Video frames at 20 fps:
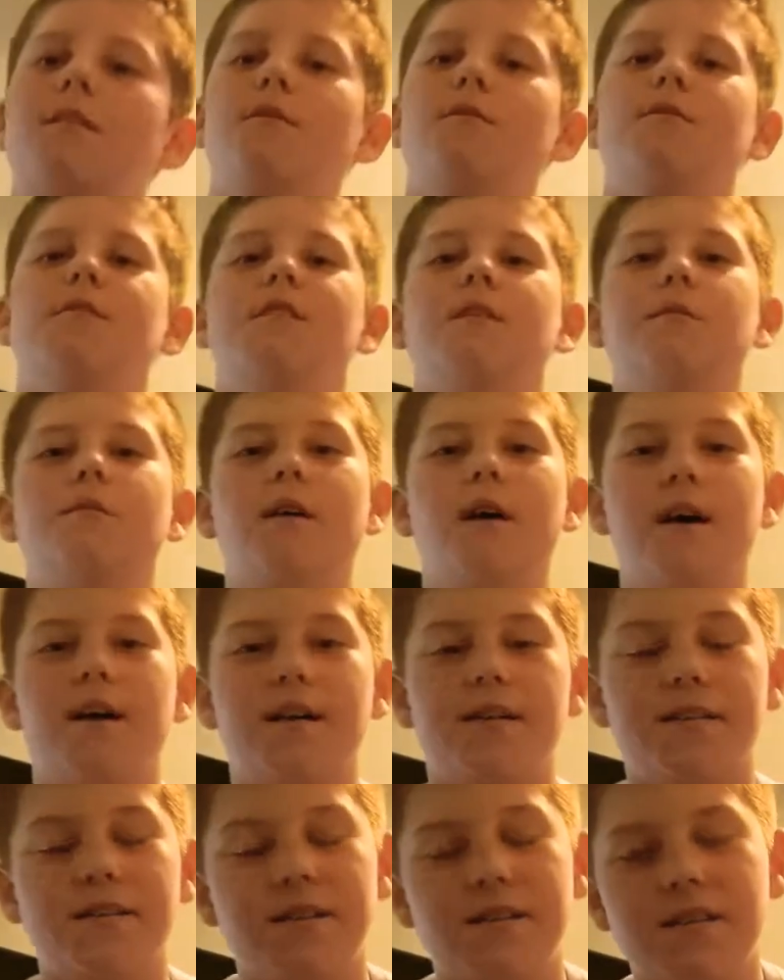What's up,
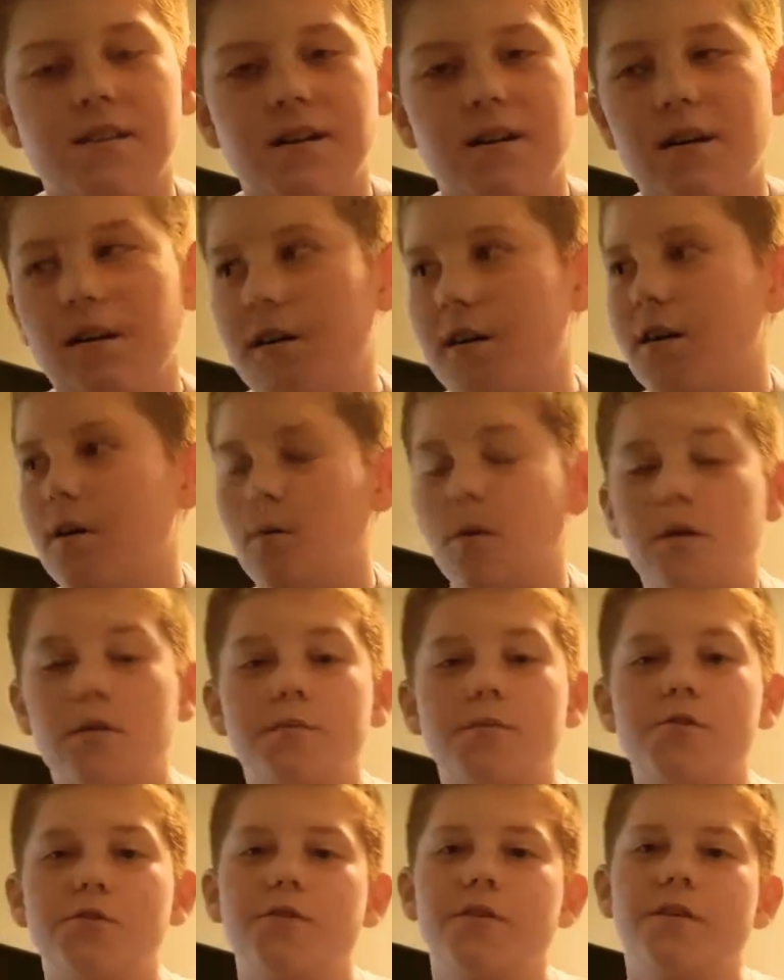guys?
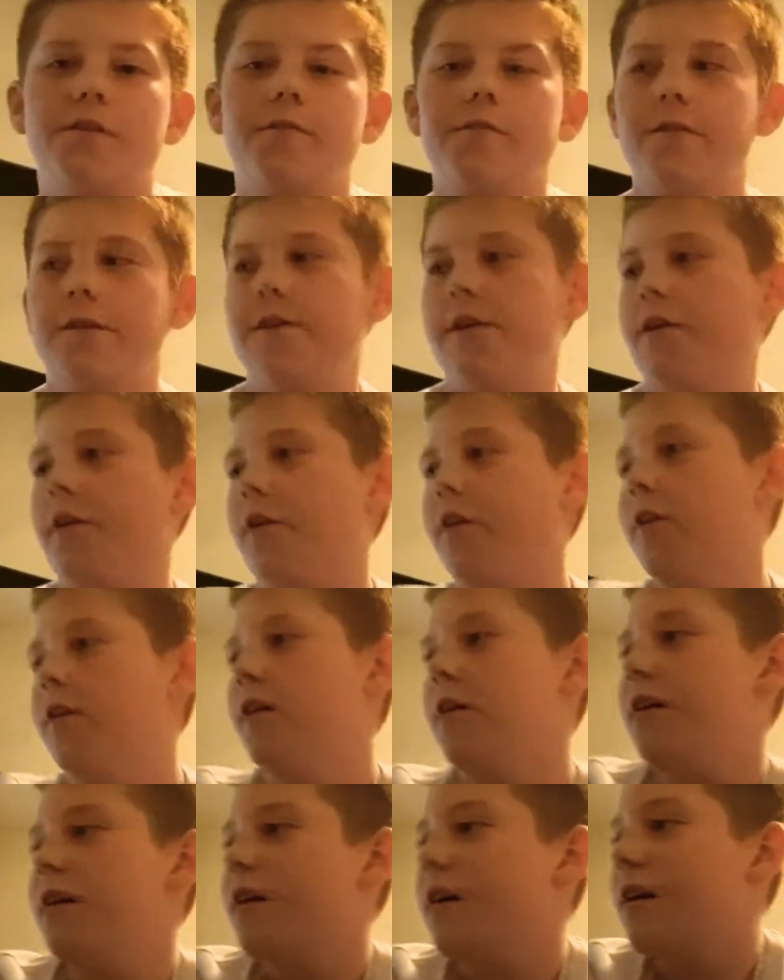Welcome to another video.
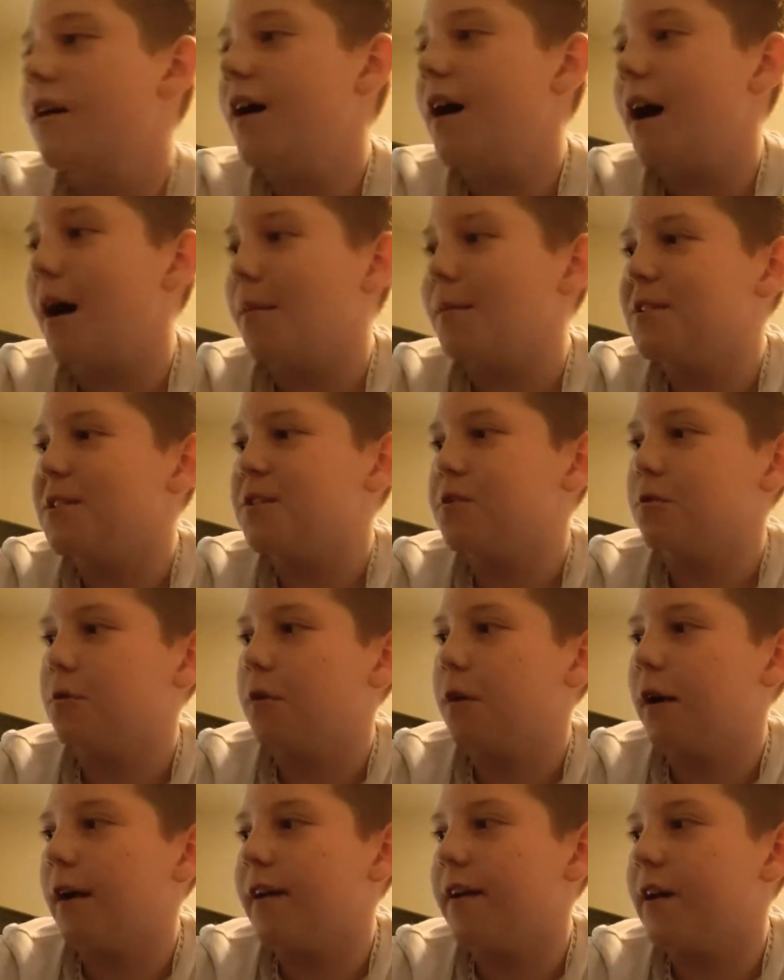I'm in school
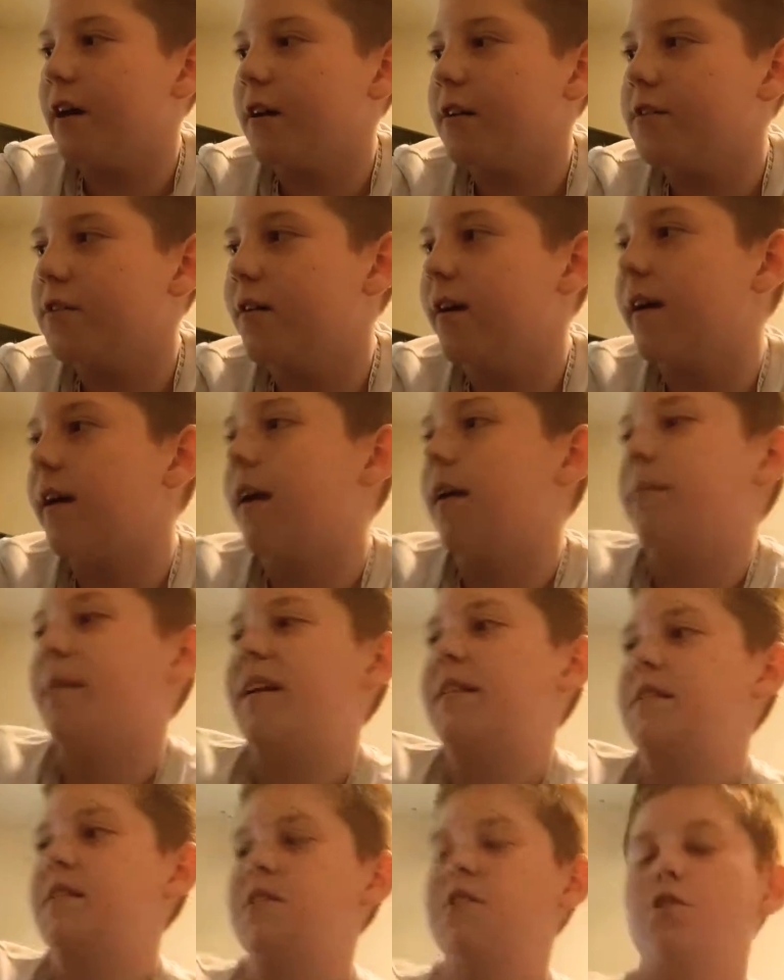right now, so I gotta
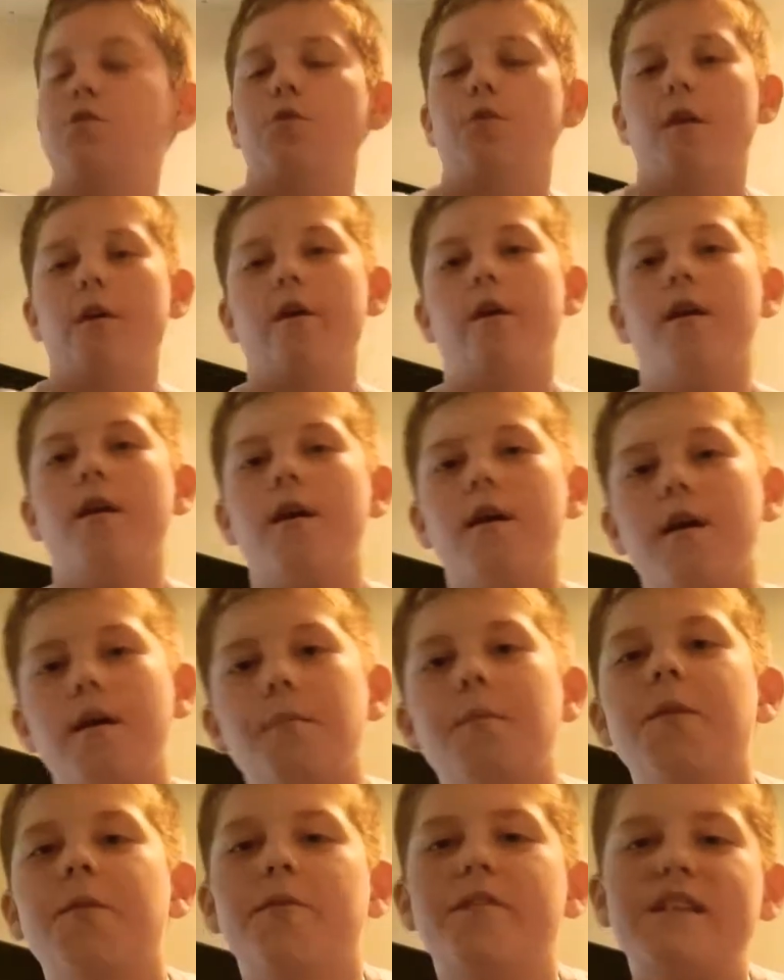make this short.
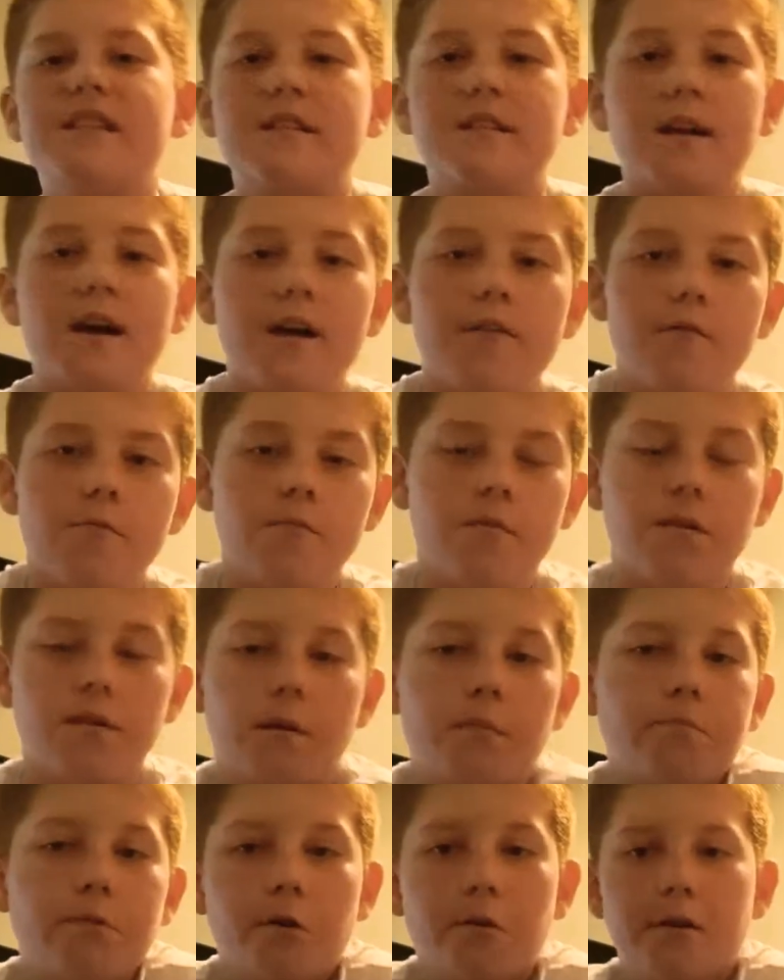But the reason I haven't been
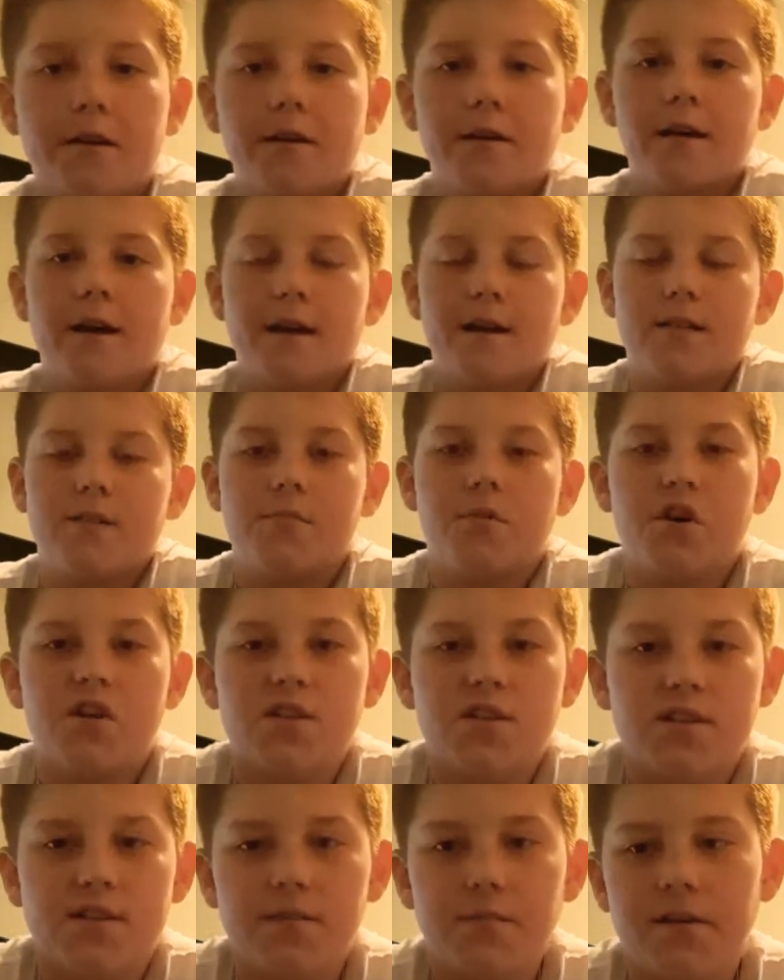uploading as
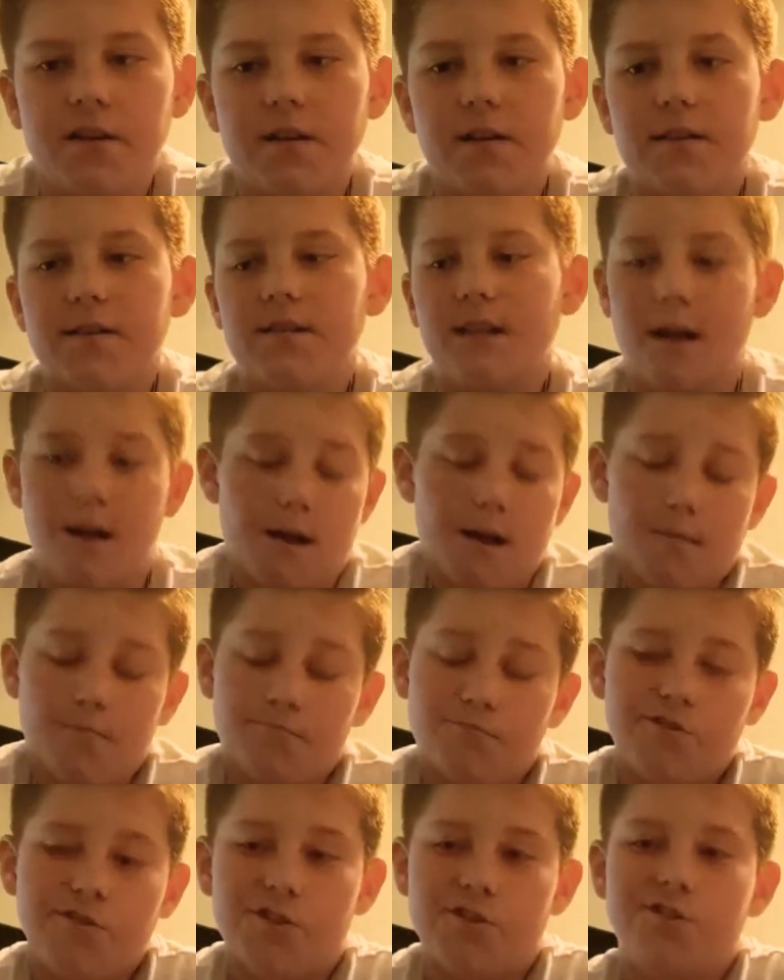much is because
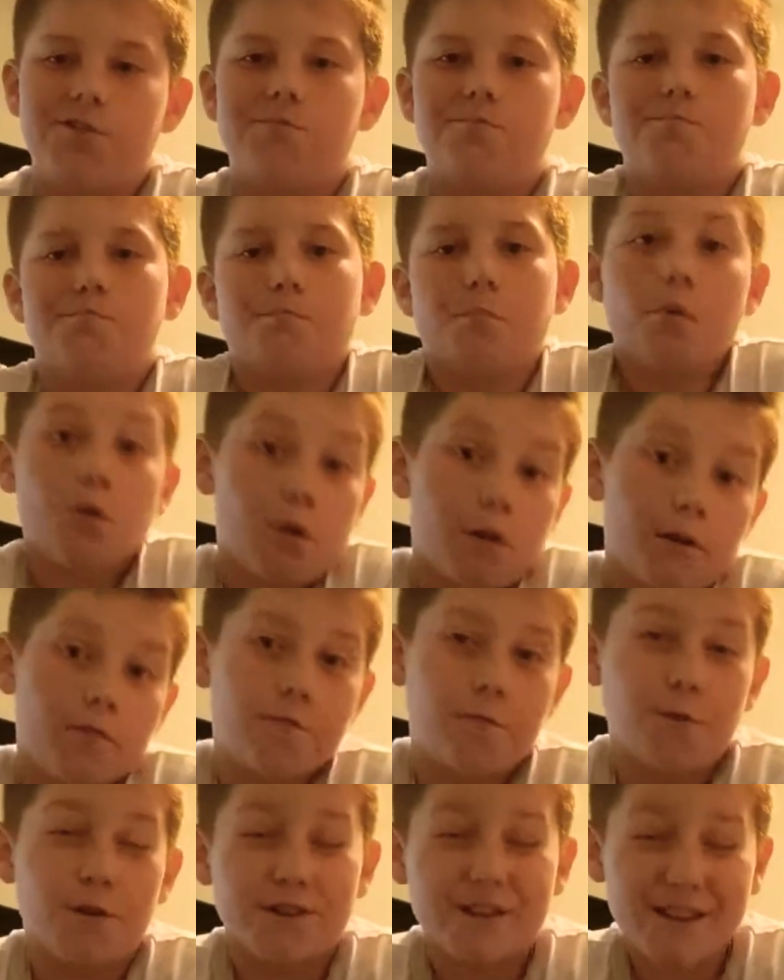I'm just bored
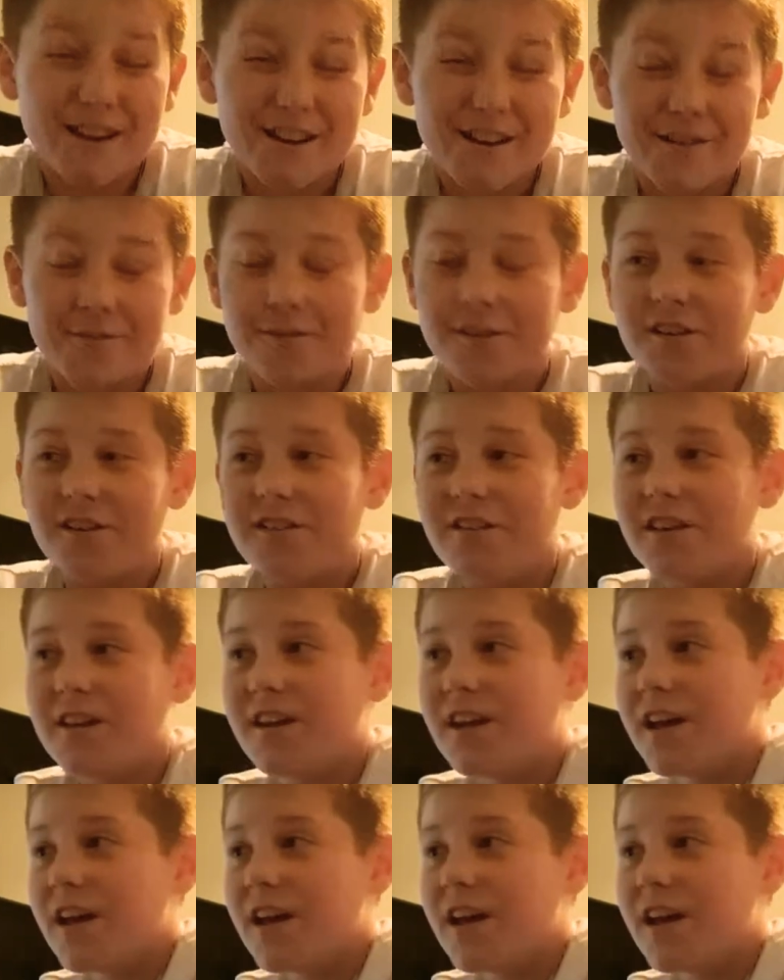of Fortnite, really.